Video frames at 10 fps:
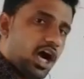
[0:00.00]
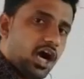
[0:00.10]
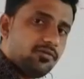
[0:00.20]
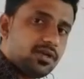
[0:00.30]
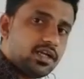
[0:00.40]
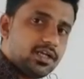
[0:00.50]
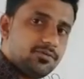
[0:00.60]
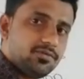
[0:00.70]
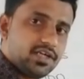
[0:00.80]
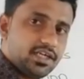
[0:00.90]
after
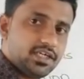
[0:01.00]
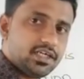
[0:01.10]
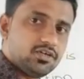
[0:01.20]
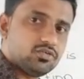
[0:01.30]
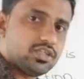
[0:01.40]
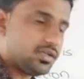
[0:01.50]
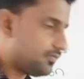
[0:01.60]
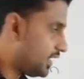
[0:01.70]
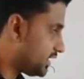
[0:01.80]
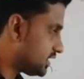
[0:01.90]
if hitting to the
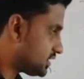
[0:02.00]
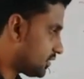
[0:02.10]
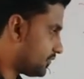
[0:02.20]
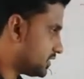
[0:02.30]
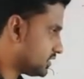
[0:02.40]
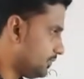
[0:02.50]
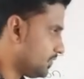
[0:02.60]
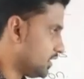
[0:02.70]
reflecting surface,